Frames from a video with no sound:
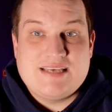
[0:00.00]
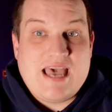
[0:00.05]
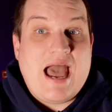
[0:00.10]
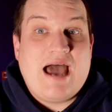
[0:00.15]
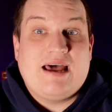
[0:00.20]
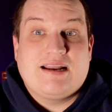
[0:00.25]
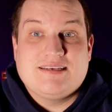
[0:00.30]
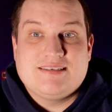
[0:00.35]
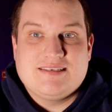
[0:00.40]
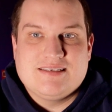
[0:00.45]
It's
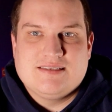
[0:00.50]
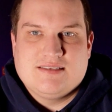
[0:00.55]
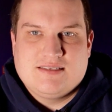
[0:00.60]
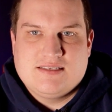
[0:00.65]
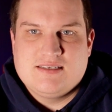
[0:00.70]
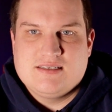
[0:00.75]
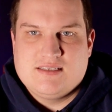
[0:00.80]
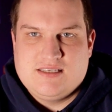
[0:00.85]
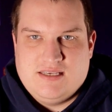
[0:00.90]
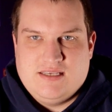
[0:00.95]

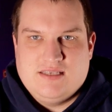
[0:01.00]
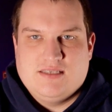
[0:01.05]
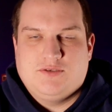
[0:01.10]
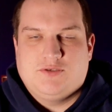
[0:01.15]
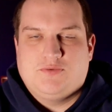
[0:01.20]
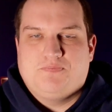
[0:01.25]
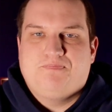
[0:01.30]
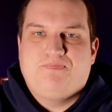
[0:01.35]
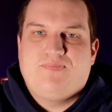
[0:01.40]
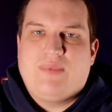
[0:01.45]
Addison's
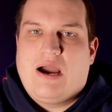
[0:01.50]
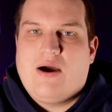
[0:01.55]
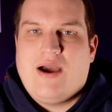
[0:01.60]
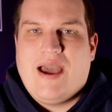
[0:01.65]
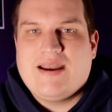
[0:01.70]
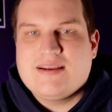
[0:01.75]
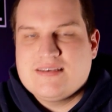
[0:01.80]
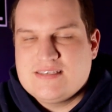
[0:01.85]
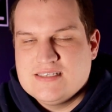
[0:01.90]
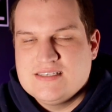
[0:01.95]
disease. Now,
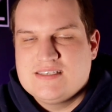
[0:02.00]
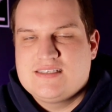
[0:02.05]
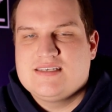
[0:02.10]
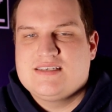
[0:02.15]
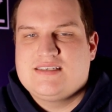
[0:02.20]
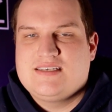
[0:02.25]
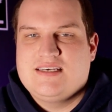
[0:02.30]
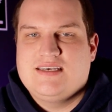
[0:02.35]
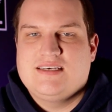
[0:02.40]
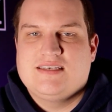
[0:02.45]
Addison's
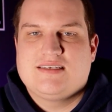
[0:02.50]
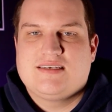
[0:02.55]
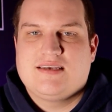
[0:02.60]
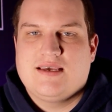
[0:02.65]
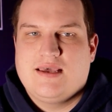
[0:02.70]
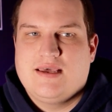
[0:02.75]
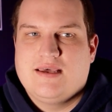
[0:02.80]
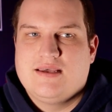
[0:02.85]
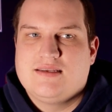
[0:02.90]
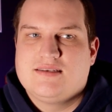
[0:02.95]

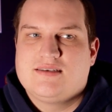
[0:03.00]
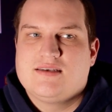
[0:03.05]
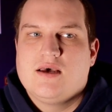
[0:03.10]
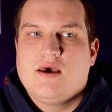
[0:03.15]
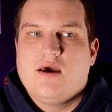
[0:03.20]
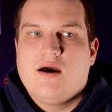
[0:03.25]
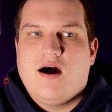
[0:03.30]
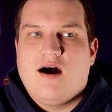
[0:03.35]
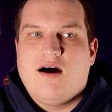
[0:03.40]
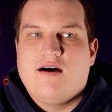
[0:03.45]
disease is
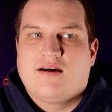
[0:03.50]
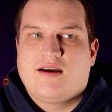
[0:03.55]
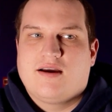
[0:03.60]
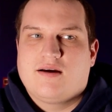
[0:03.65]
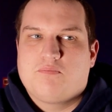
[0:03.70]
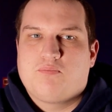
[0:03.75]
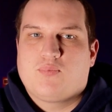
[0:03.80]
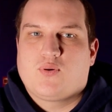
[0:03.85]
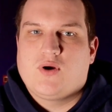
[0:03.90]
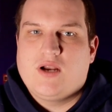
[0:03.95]
a
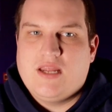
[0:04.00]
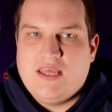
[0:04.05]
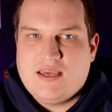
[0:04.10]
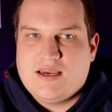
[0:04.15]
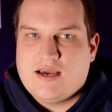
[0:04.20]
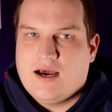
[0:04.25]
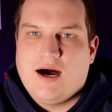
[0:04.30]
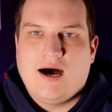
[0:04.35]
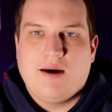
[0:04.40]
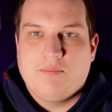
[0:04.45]
pretty
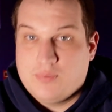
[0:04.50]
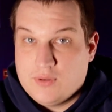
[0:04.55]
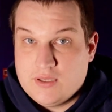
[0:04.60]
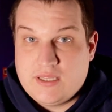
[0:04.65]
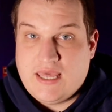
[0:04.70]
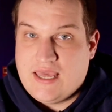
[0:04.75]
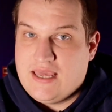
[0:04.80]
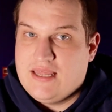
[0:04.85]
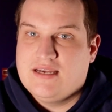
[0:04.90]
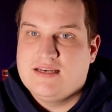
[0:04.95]

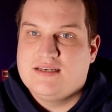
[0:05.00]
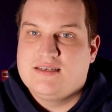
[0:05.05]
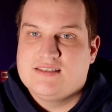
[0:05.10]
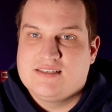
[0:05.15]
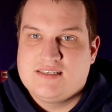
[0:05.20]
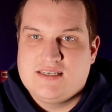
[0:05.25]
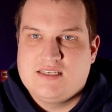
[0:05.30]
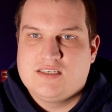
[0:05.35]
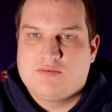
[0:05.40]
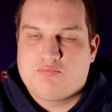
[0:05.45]
complicated
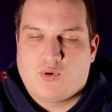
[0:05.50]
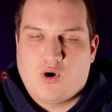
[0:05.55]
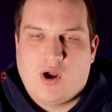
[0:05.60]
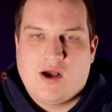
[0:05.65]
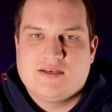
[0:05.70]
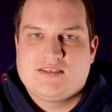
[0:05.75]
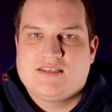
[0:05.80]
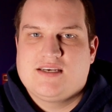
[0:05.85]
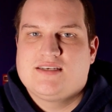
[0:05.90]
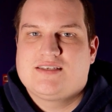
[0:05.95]
disease
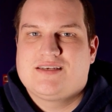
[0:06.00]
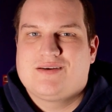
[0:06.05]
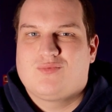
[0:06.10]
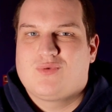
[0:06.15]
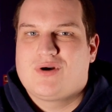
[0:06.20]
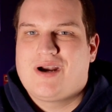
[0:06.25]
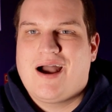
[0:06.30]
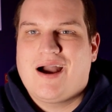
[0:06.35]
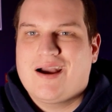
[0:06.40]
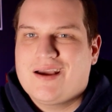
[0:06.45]
process,
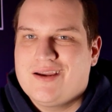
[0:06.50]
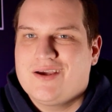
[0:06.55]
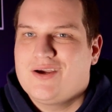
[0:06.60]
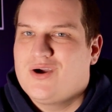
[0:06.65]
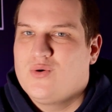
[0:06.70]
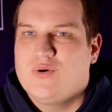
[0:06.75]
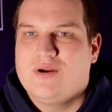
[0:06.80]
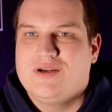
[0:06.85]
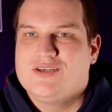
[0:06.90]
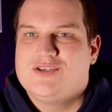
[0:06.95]
and we're not gonna
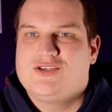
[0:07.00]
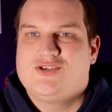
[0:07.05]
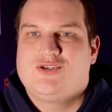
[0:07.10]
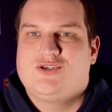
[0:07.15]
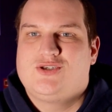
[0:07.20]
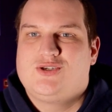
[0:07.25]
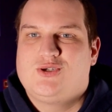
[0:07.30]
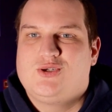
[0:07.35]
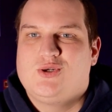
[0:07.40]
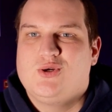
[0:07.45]
go into
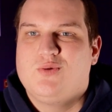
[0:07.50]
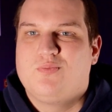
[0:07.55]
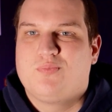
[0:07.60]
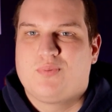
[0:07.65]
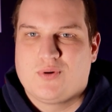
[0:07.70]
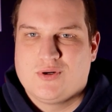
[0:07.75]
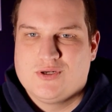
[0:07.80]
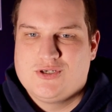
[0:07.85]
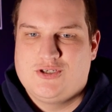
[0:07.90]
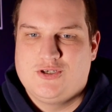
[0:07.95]

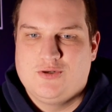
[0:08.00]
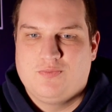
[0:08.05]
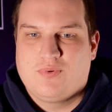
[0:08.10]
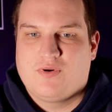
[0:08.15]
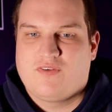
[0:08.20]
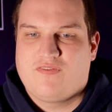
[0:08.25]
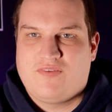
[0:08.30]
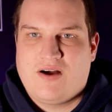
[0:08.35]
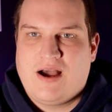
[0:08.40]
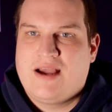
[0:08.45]
super
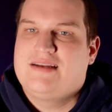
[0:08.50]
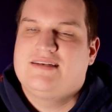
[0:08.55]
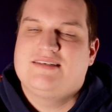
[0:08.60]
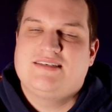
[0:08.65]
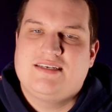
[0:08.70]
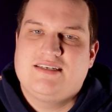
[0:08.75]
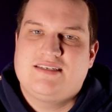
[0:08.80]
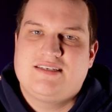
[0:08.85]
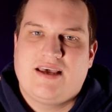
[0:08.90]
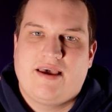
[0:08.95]

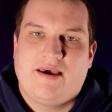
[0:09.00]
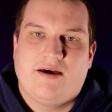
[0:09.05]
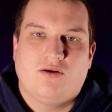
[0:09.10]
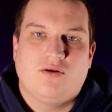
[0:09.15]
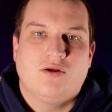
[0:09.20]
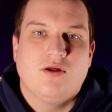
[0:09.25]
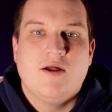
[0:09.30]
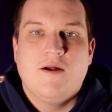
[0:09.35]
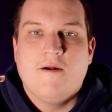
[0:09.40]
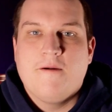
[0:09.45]
fine
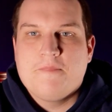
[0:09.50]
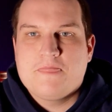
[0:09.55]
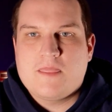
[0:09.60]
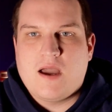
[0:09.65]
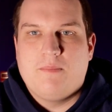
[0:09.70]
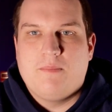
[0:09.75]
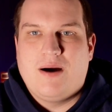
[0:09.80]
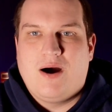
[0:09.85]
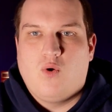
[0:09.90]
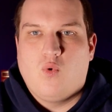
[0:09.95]
detail
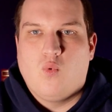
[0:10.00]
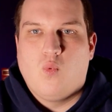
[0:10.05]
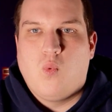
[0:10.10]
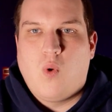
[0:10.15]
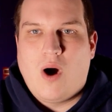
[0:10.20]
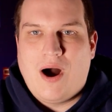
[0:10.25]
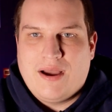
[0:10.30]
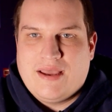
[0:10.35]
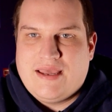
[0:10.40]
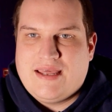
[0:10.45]
about
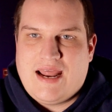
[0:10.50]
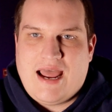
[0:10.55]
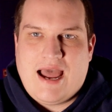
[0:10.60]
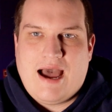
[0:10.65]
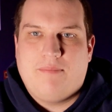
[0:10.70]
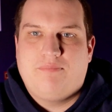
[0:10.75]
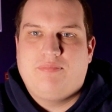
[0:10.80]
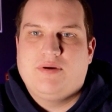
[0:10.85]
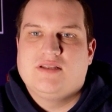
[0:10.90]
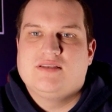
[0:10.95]
why it
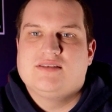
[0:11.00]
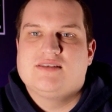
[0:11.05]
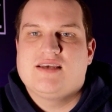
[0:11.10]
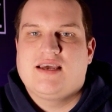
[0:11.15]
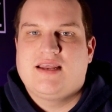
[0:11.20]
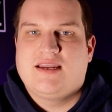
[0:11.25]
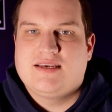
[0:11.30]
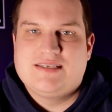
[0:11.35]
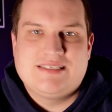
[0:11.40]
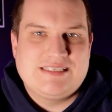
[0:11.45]
happens
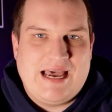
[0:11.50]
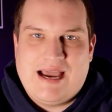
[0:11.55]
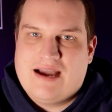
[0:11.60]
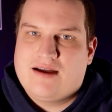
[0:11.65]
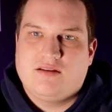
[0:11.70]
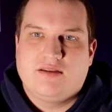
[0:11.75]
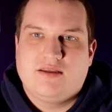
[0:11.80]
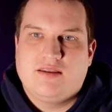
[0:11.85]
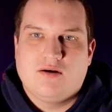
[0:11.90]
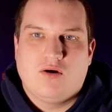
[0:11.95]
and
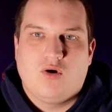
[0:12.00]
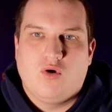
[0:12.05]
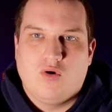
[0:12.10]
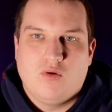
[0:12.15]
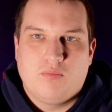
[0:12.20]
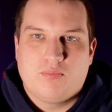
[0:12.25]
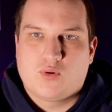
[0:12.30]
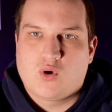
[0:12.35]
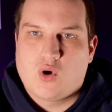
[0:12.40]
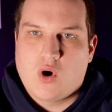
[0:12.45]
exactly the
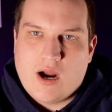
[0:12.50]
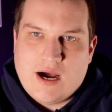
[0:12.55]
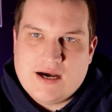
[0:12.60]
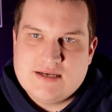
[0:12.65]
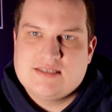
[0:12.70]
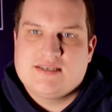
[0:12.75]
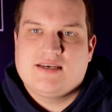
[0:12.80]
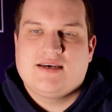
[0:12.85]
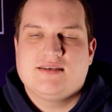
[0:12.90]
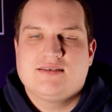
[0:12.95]
whole
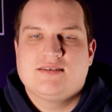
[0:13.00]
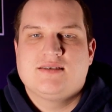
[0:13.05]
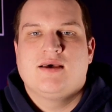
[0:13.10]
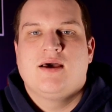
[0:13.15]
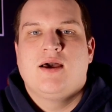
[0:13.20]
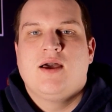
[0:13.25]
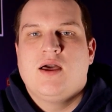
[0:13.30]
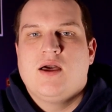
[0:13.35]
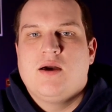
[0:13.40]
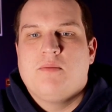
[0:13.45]
process.
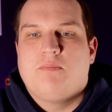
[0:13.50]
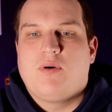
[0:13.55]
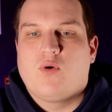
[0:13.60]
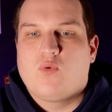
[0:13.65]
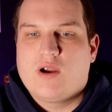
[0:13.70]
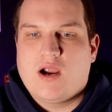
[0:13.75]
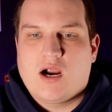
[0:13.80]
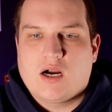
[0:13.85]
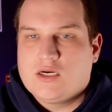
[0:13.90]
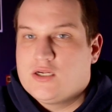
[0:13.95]

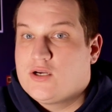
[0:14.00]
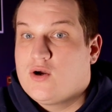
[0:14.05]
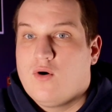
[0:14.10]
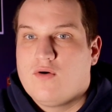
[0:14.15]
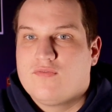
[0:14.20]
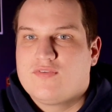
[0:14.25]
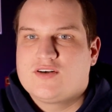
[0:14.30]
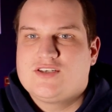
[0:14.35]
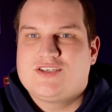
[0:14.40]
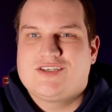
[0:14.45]
But we are gonna
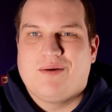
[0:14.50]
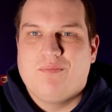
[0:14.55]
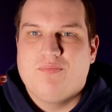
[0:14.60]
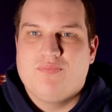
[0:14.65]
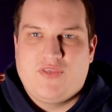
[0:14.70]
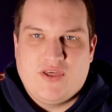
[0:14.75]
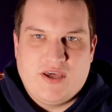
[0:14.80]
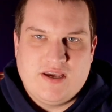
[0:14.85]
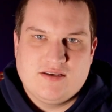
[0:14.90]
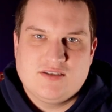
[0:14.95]
go over
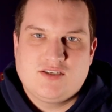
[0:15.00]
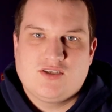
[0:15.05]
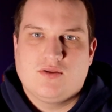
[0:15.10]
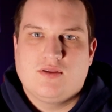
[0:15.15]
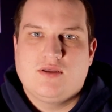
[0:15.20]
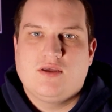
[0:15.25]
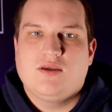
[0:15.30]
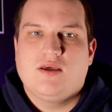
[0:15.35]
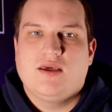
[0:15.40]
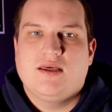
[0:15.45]
some things
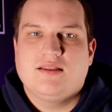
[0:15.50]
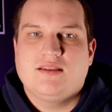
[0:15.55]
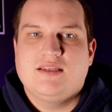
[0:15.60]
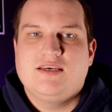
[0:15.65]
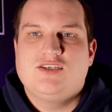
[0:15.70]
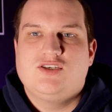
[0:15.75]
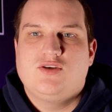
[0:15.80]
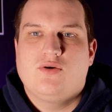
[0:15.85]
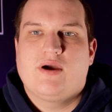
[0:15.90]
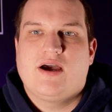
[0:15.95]
so that at
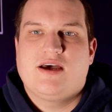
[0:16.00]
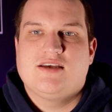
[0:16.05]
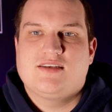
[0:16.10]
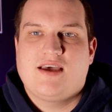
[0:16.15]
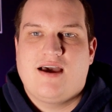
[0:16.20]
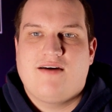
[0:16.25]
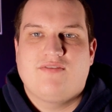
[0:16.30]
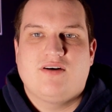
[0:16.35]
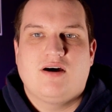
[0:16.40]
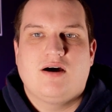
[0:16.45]
least you
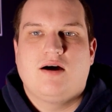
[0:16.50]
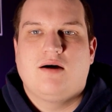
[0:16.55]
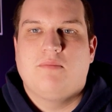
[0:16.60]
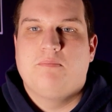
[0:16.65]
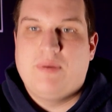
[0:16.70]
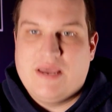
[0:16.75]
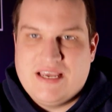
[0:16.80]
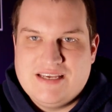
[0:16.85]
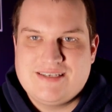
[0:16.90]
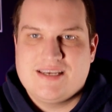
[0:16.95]
guys have
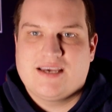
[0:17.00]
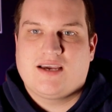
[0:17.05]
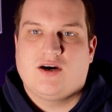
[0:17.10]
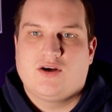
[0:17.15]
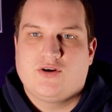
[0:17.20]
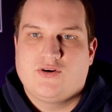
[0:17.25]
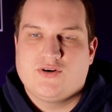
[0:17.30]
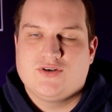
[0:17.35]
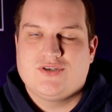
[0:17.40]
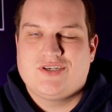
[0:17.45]
a basic
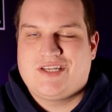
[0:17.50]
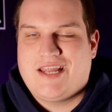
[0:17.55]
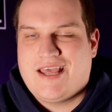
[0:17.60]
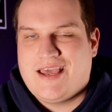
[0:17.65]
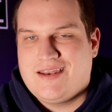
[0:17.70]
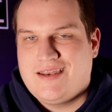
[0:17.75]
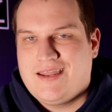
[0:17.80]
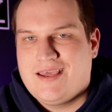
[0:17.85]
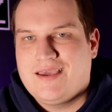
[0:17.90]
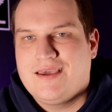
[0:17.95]

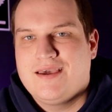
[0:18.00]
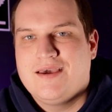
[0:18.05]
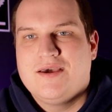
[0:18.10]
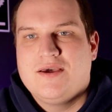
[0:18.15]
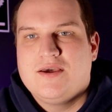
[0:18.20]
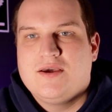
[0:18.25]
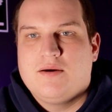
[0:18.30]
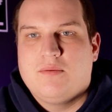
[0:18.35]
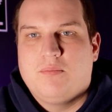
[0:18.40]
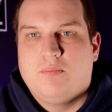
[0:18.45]
understanding,
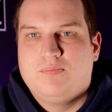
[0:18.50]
